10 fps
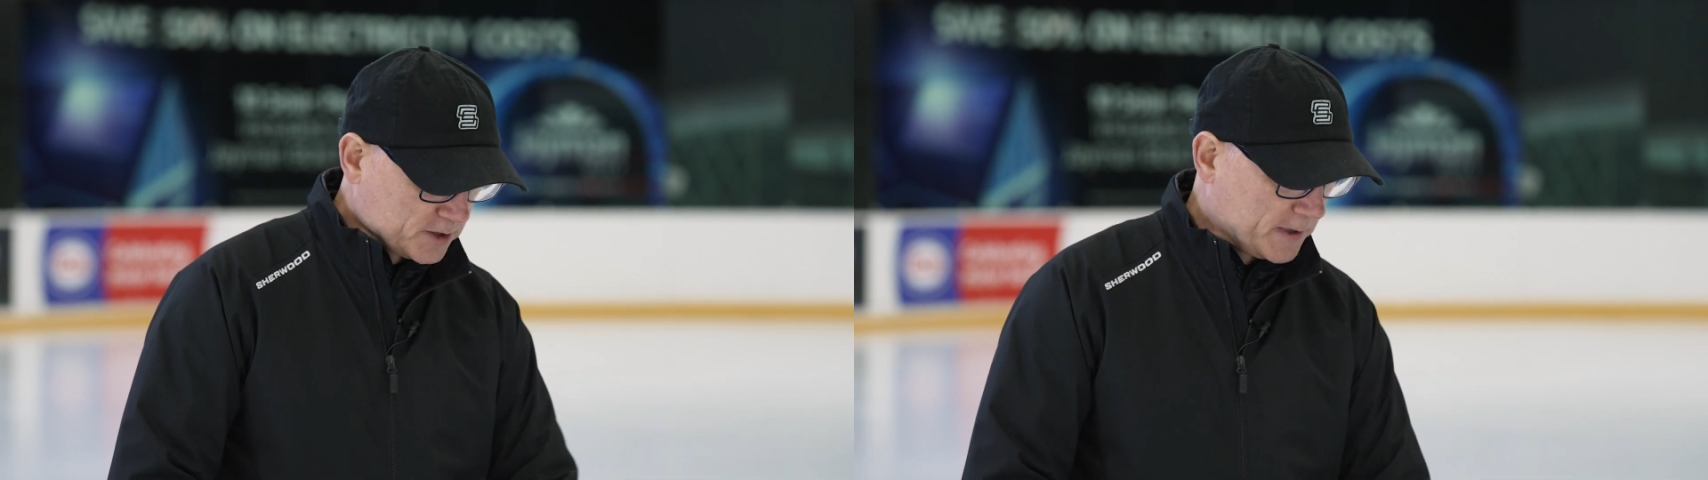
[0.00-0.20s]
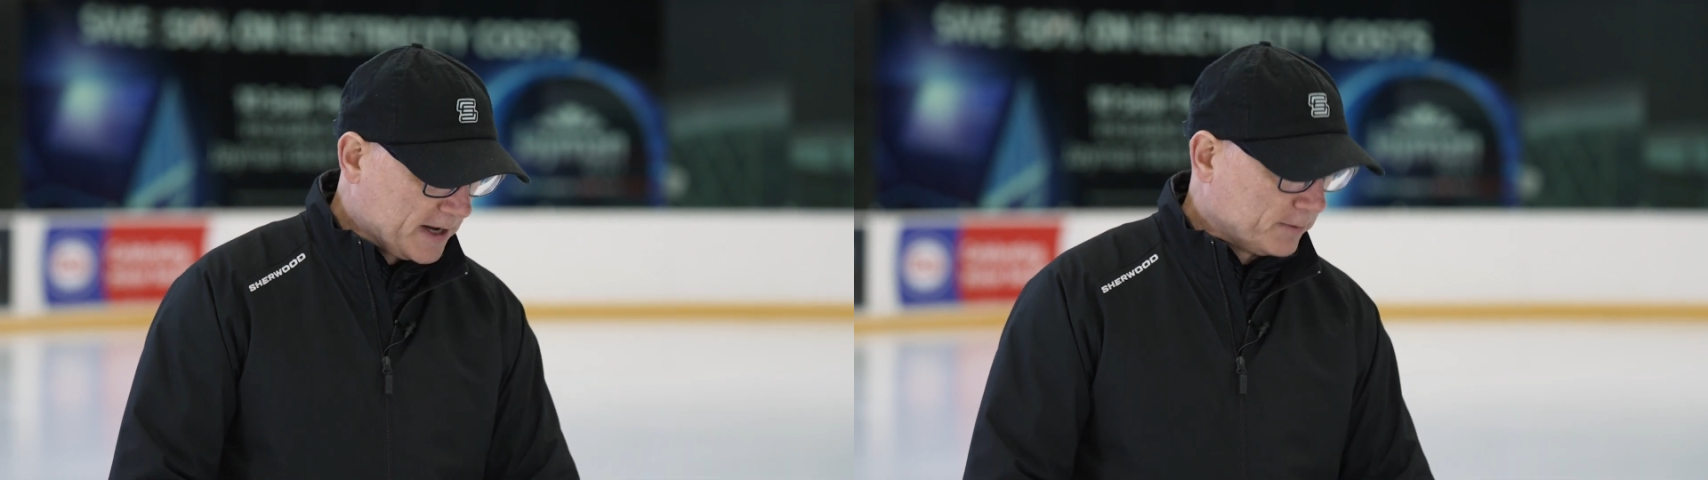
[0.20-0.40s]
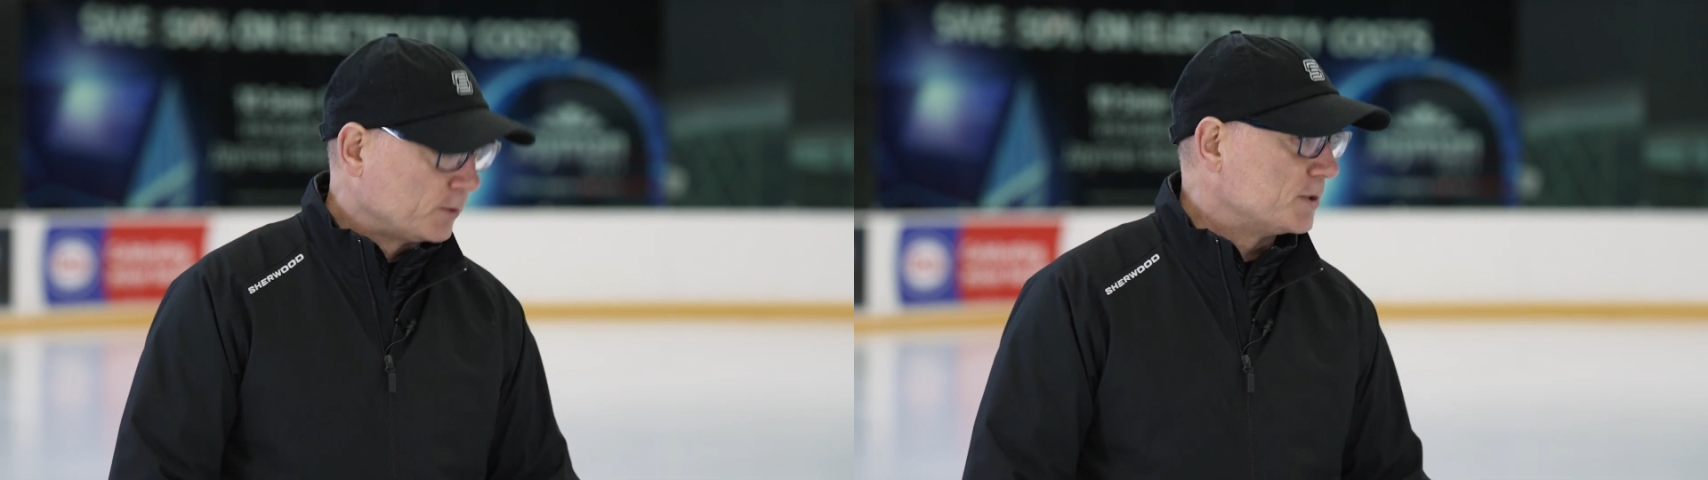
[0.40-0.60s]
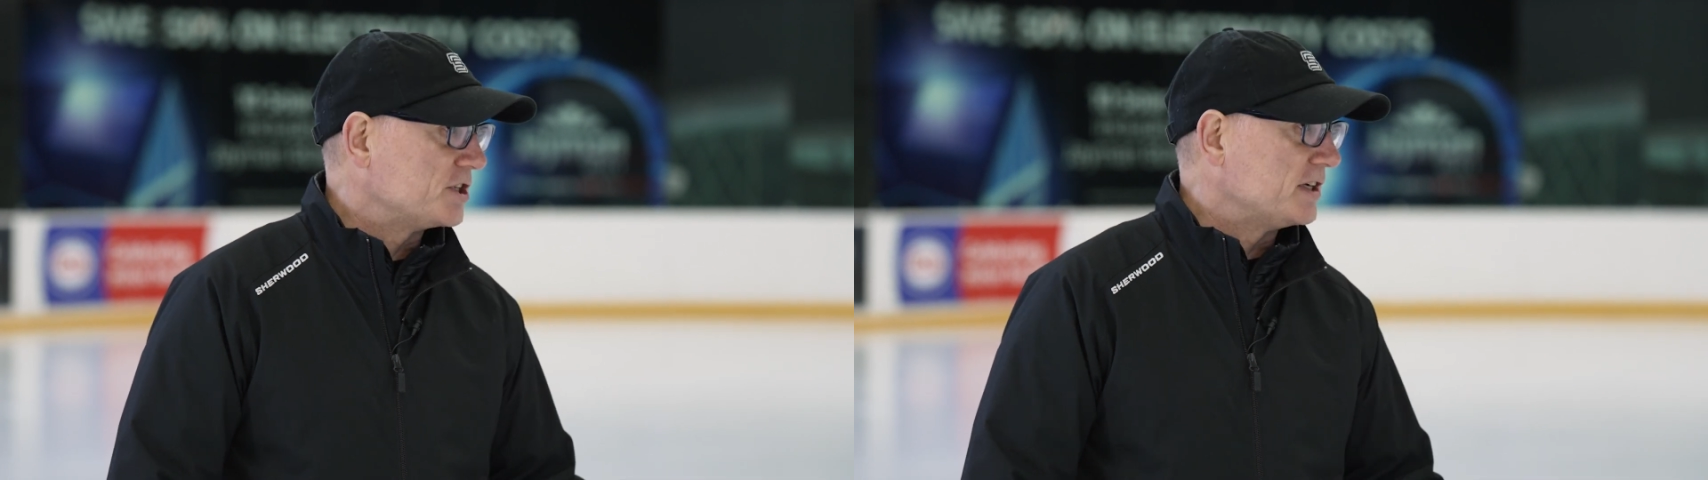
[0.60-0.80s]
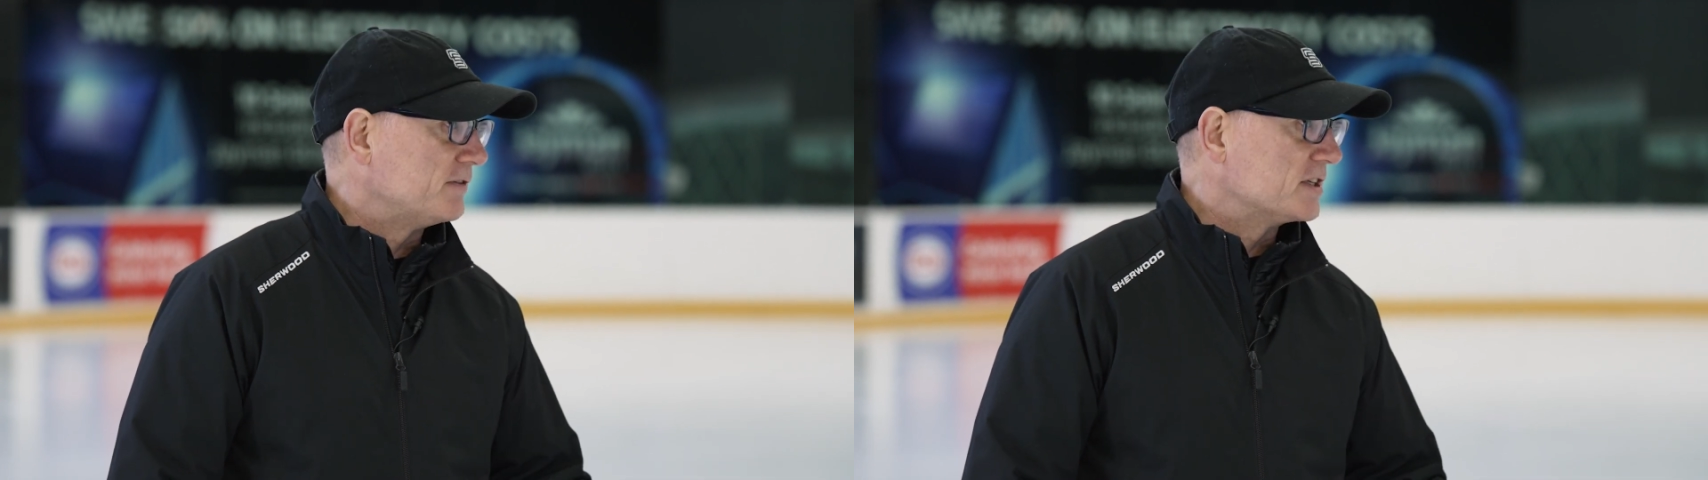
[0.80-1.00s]
been able to
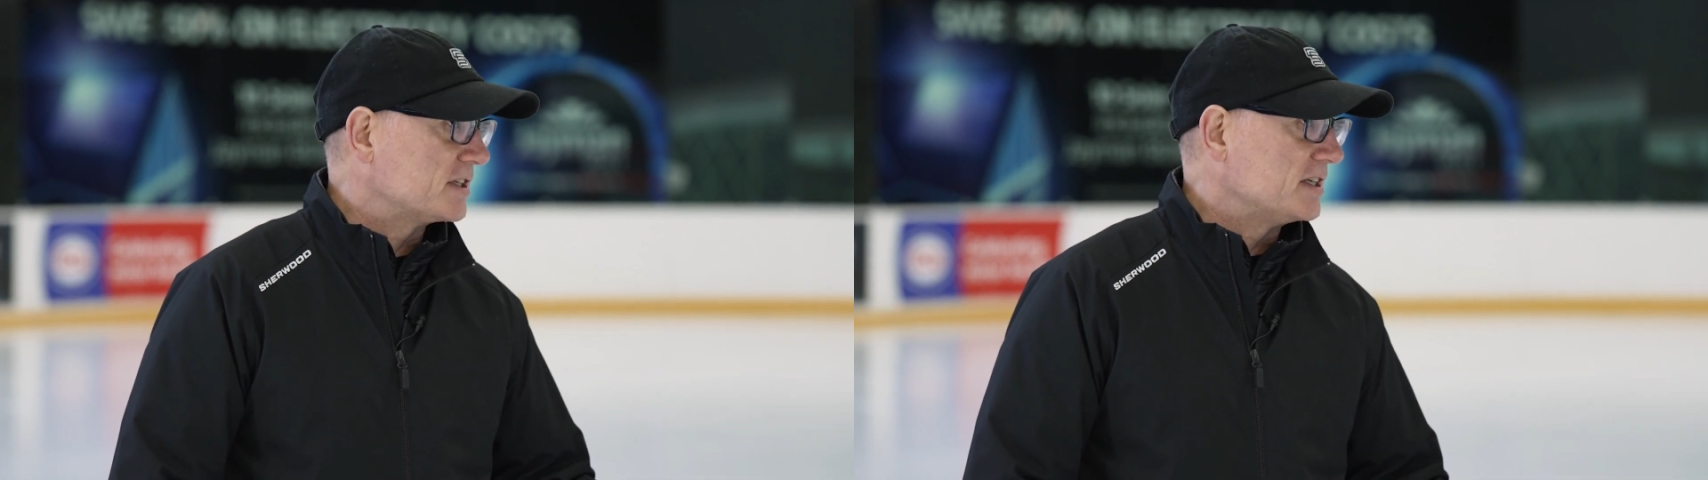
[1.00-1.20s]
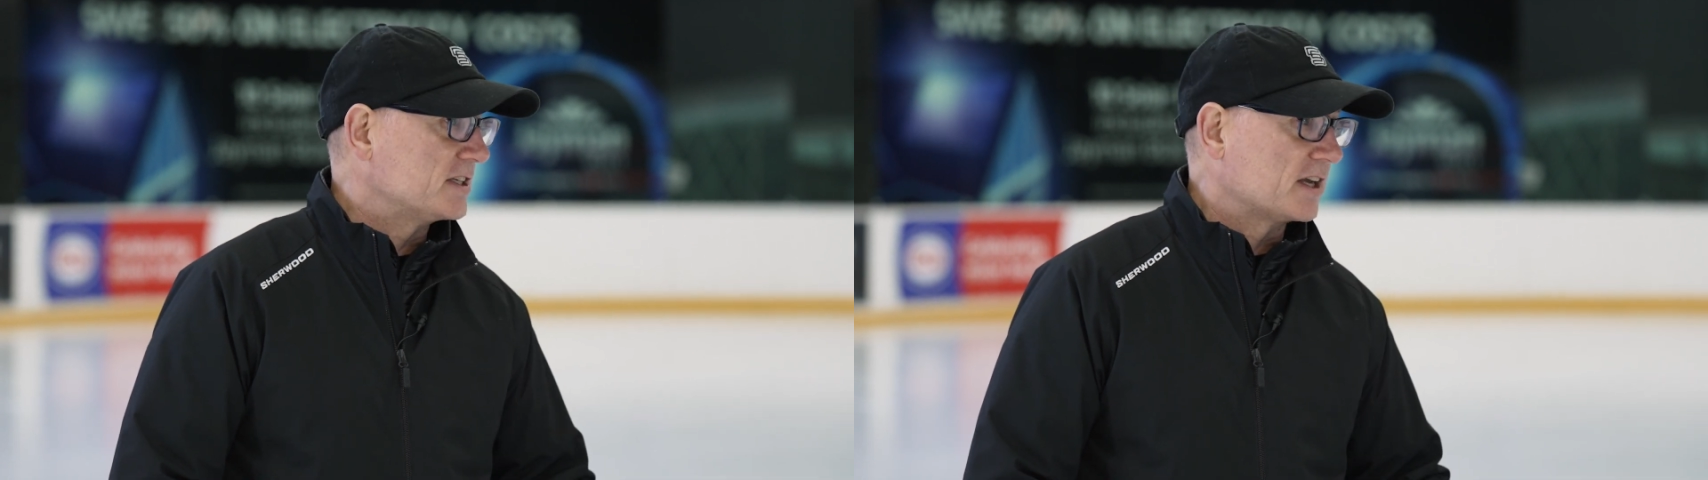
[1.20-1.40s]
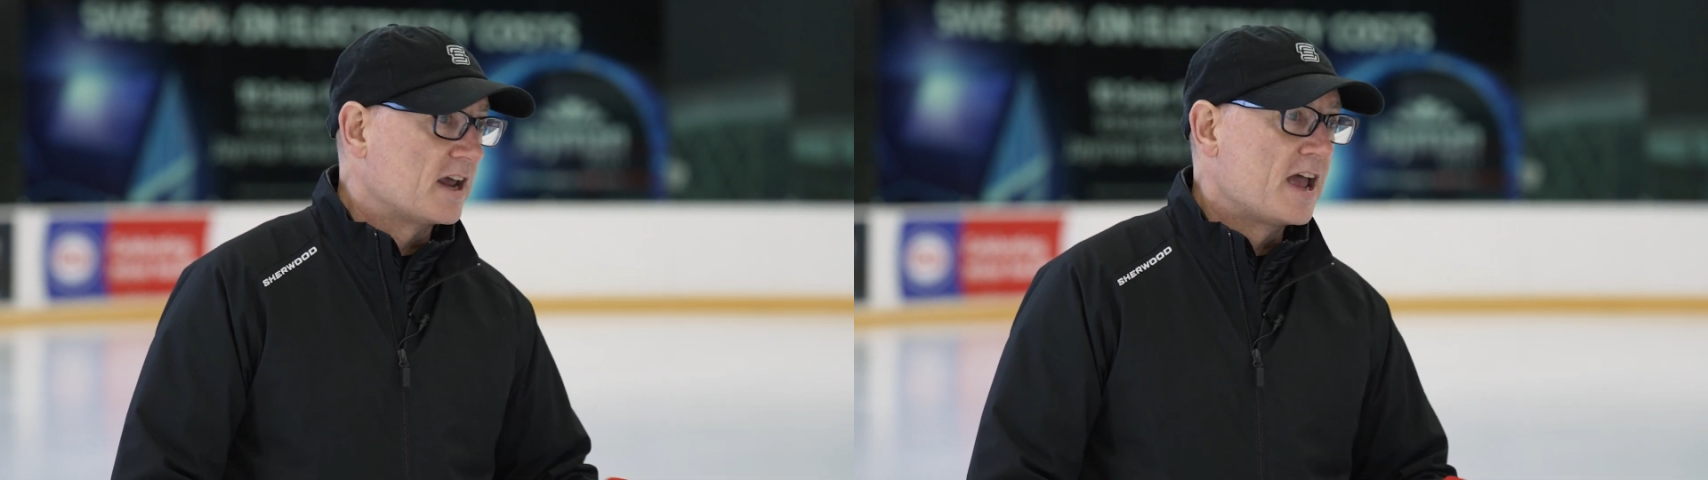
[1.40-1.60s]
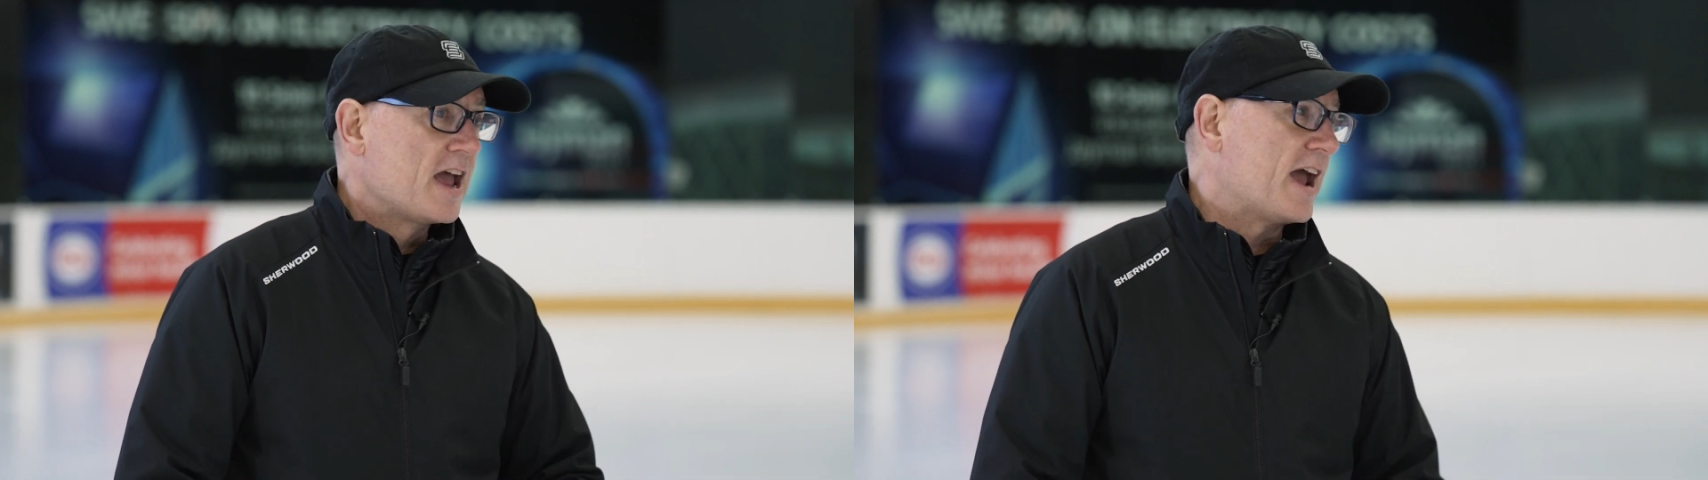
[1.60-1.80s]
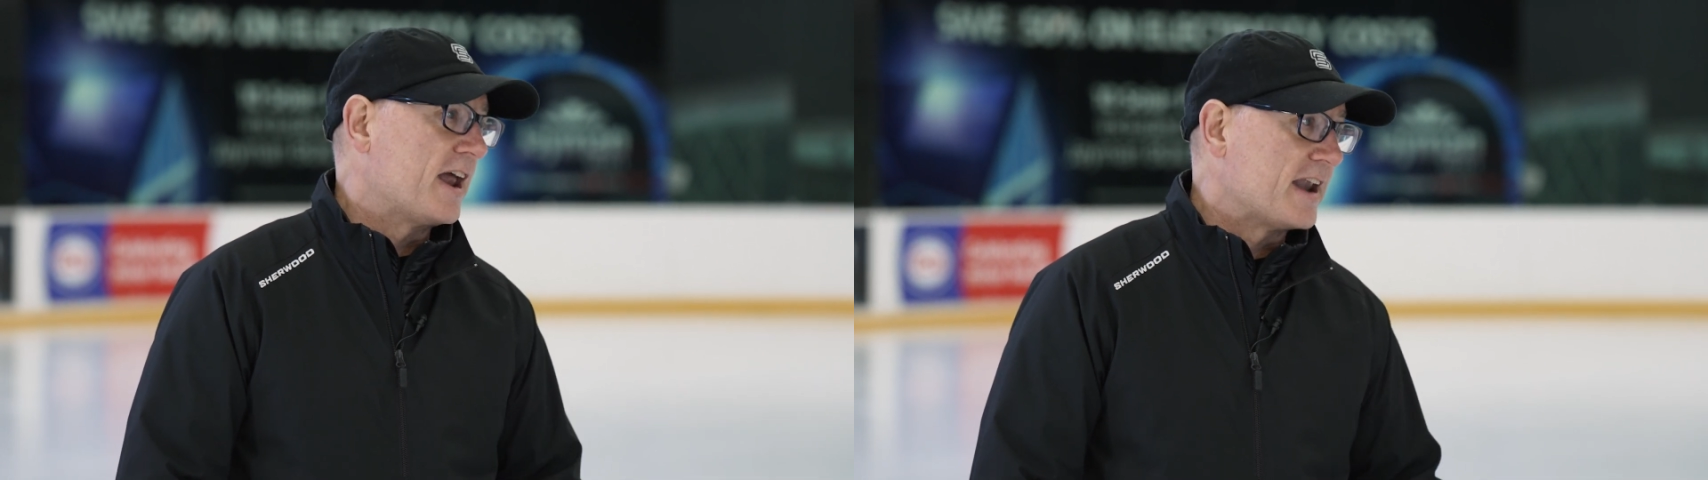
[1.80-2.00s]
achieve this season, and